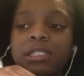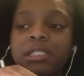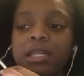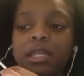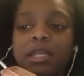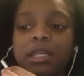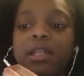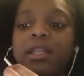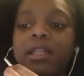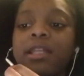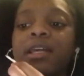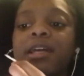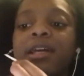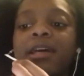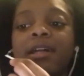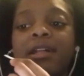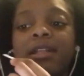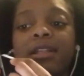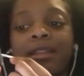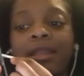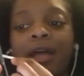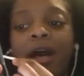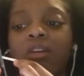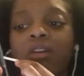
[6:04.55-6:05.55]
then.
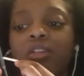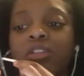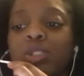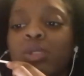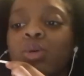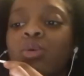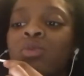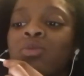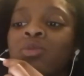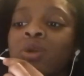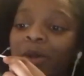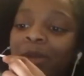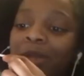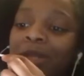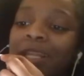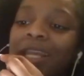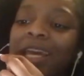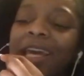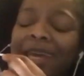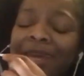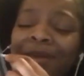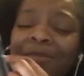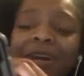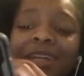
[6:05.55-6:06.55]
Thought you won't
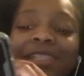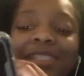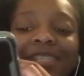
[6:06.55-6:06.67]
leave my